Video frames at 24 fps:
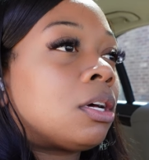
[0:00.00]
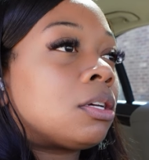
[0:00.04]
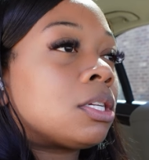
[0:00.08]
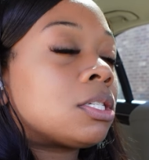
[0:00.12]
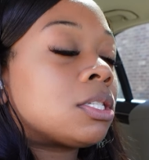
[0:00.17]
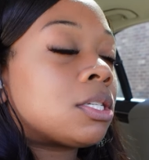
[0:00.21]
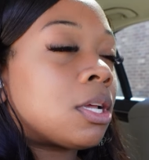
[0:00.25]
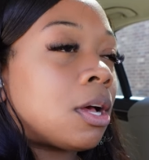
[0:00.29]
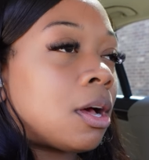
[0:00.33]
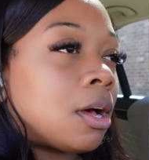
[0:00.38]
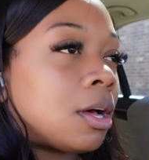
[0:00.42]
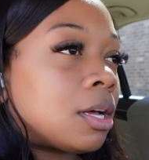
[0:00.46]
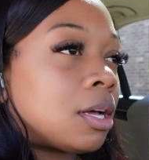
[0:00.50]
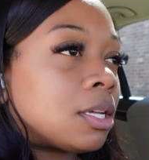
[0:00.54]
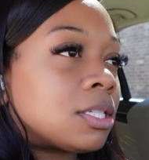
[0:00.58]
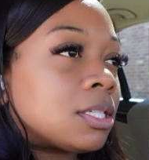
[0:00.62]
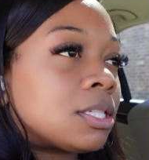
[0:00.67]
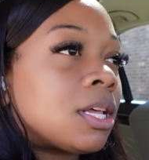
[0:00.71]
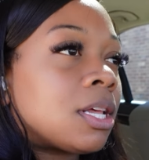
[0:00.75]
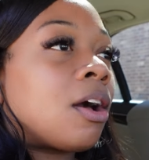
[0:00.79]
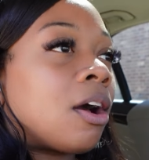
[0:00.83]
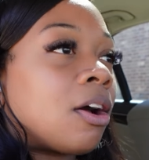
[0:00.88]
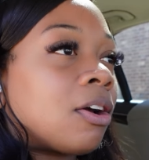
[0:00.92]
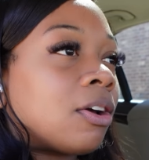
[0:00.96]

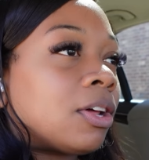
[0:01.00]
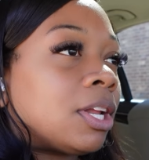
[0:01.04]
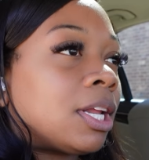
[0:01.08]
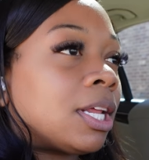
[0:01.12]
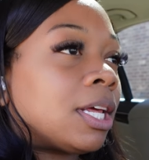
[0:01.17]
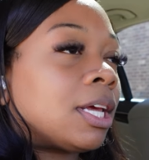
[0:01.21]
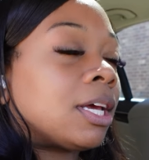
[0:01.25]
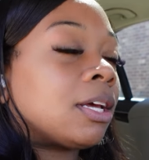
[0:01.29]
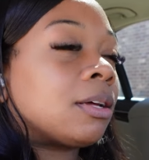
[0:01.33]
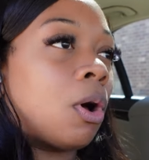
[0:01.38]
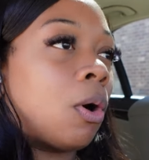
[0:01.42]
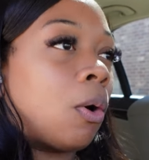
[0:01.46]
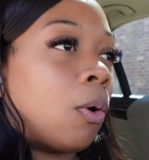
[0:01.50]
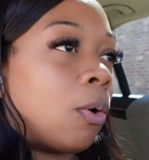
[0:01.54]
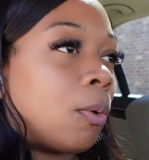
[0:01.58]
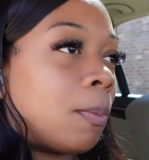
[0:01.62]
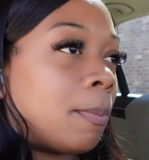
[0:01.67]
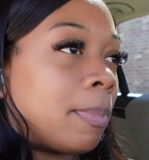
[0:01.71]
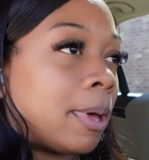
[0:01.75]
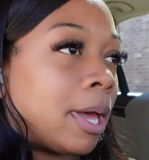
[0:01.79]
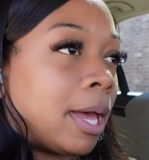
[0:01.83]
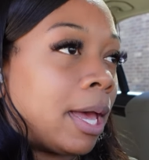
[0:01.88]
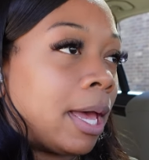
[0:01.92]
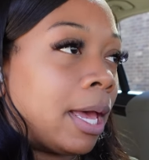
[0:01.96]
sauce, garlic,
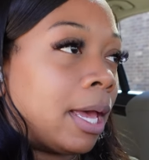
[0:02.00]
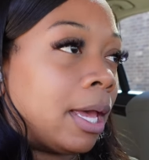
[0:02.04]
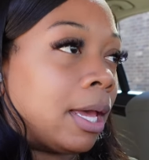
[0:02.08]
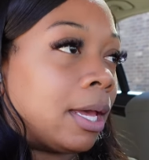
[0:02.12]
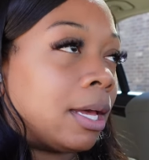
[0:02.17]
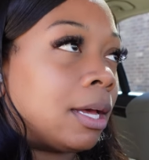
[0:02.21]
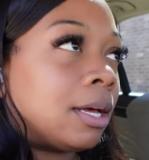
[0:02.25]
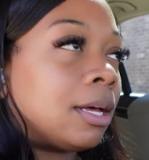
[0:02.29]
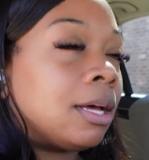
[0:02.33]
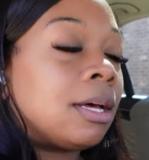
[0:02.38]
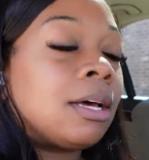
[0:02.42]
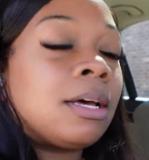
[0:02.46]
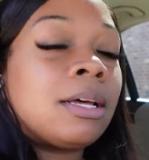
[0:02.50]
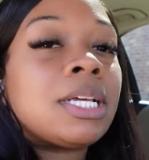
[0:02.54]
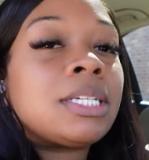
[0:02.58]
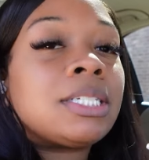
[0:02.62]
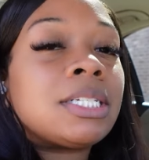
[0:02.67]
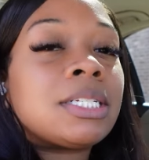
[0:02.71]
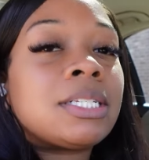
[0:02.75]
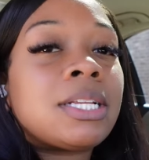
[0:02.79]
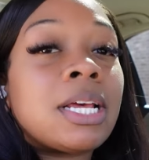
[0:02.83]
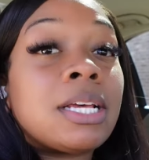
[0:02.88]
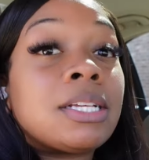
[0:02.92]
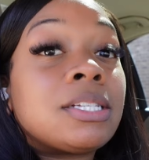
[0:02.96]
obey. It
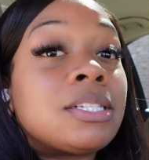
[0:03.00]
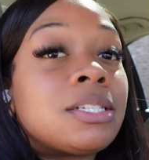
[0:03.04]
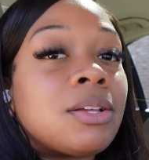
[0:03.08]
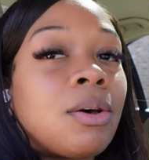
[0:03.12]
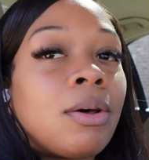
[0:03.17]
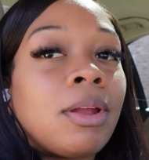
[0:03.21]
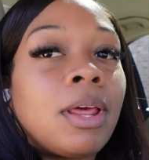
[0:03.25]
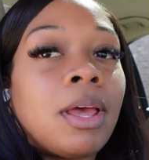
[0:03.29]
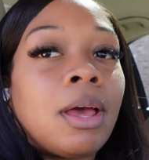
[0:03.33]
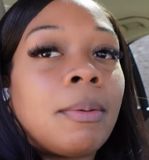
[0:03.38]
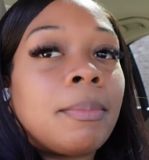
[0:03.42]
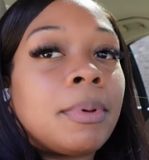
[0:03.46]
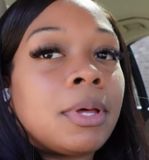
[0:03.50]
just tastes so damn